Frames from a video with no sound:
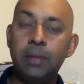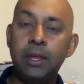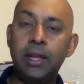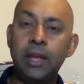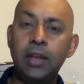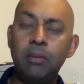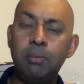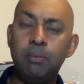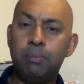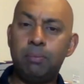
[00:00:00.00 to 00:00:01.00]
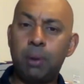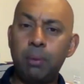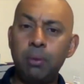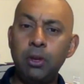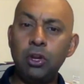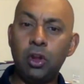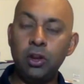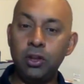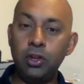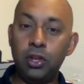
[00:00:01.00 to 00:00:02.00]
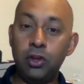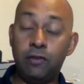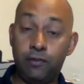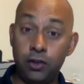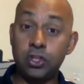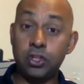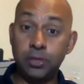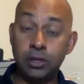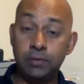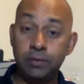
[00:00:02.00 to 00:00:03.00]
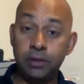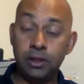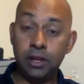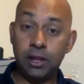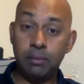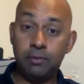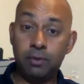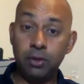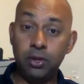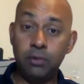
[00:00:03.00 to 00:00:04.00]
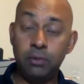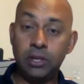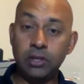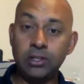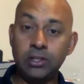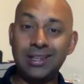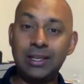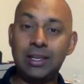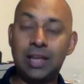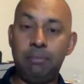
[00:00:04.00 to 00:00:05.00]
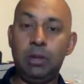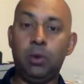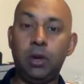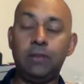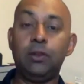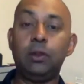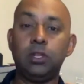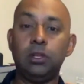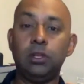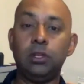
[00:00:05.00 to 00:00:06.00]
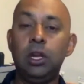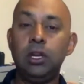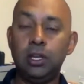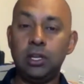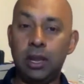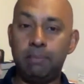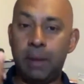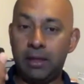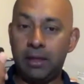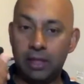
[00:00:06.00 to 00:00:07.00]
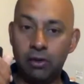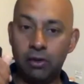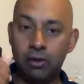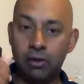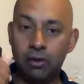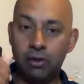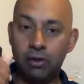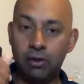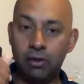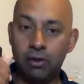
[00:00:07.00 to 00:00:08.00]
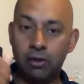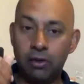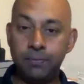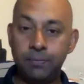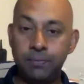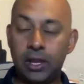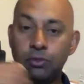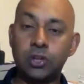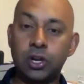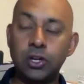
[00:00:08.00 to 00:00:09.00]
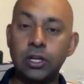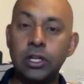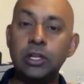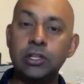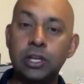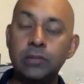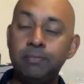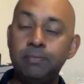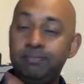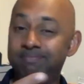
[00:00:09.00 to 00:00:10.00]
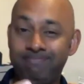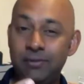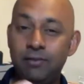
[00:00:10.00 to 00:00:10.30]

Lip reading: Again, probably not the first option for you, because it can be quite difficult to get back there and make that chopping stroke. So